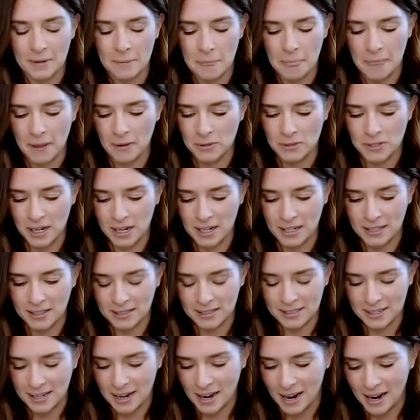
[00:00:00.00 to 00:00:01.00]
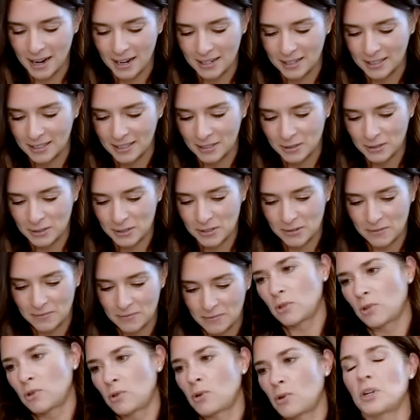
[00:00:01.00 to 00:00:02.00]
I was dating this guy and he was
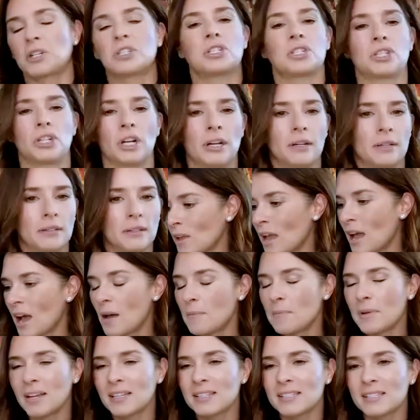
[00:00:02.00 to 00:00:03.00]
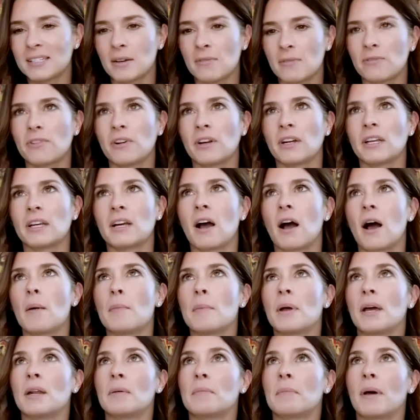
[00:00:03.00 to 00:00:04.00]
Christian. I made some funny
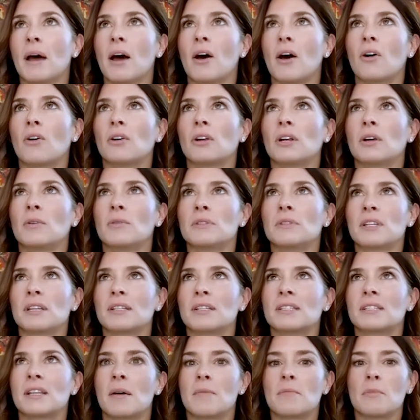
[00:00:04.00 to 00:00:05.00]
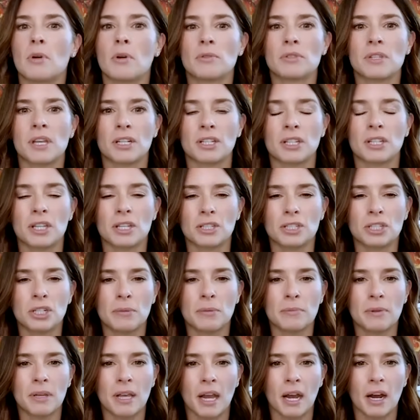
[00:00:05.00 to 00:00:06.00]
comment about it was like some it was like the
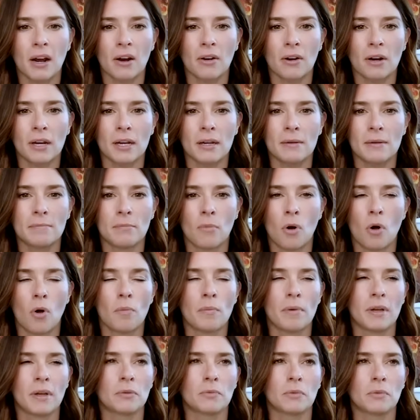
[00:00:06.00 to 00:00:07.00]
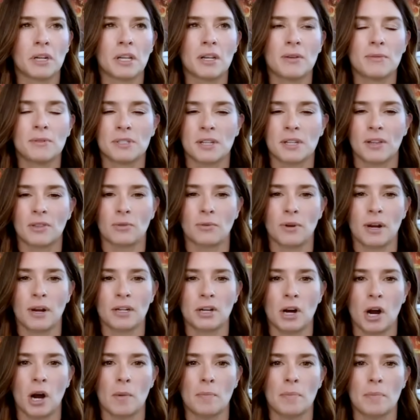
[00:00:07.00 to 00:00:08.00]
Jim Carrey moment when he was on the
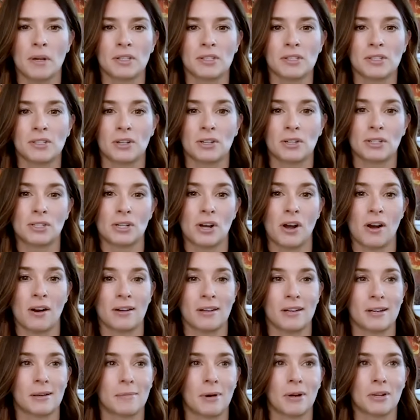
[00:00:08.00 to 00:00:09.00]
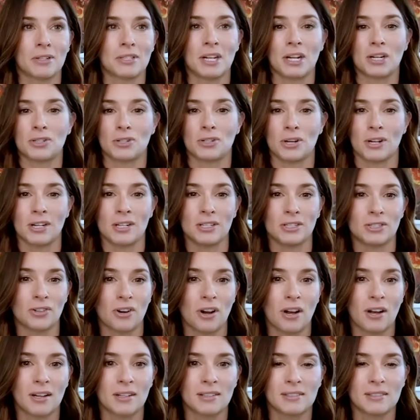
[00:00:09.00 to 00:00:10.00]
red carpet and started talking about
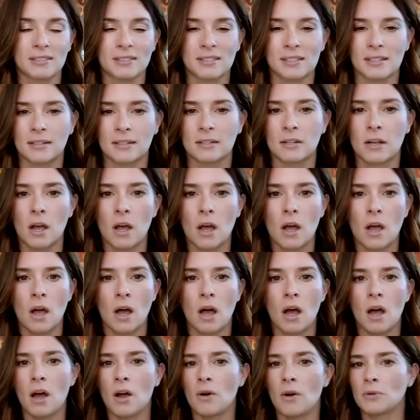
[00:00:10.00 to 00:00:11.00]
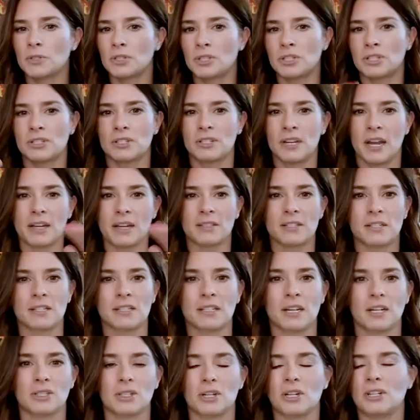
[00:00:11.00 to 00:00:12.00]
tetrahedrons and oh we're just dancing
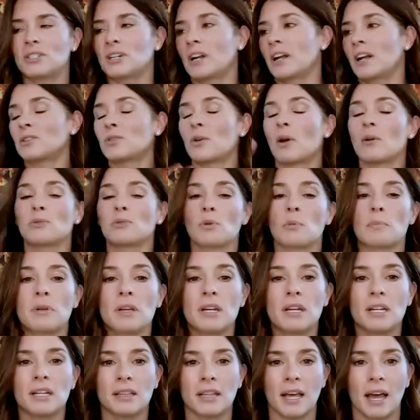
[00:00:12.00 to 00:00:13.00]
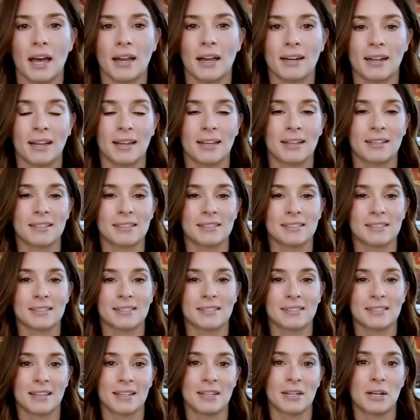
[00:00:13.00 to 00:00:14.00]
tetrahedron. So I was repeating that and
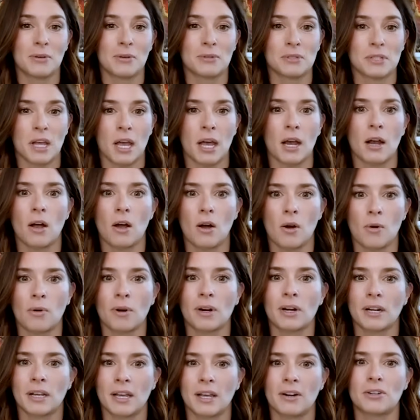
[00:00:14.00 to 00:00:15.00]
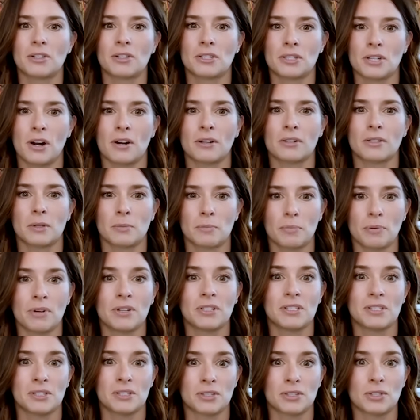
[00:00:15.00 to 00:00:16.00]
and he was like oh we're gonna get her to talk to the
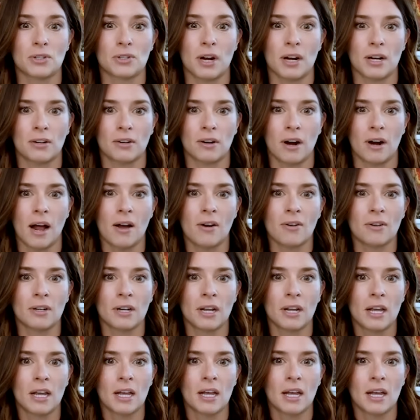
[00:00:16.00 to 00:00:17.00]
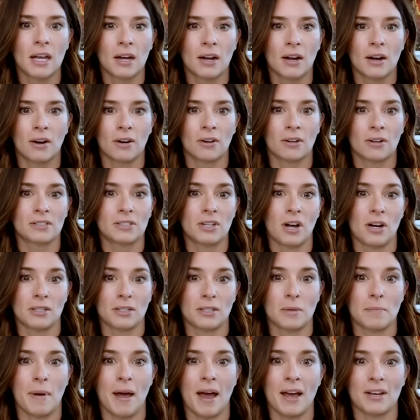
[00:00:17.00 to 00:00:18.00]
priest and straighten her out or talk
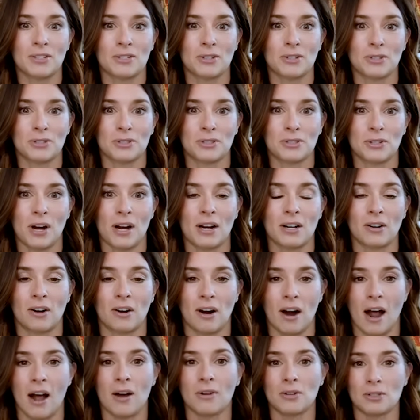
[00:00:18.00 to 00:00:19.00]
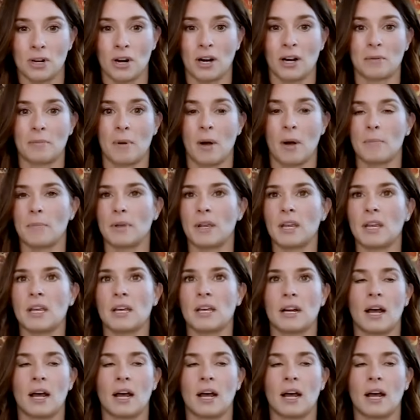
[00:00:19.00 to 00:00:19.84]
to the pastor and straighten her out talking about me and